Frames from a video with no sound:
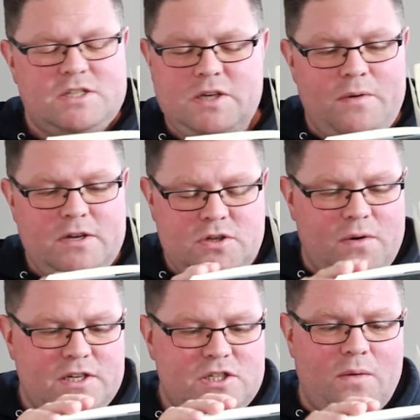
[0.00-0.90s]
Sorry,
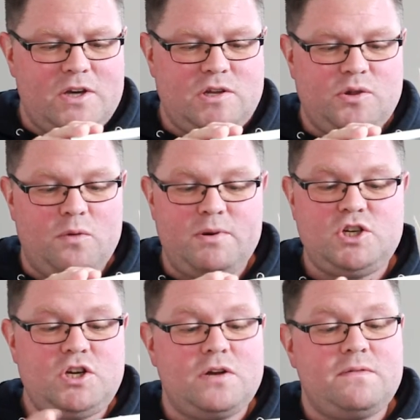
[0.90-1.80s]
sorry, sorry, she thought, but
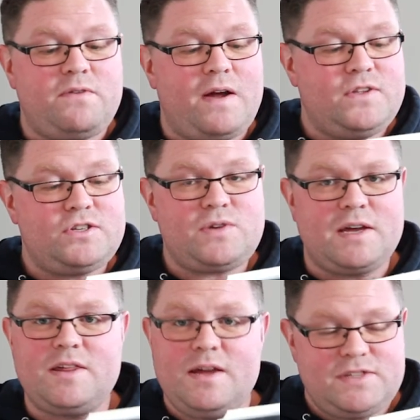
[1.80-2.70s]
she couldn't find the
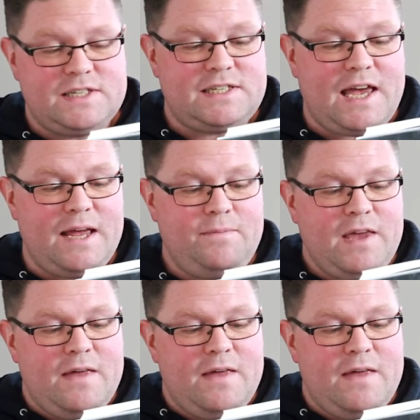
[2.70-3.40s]
strength to say.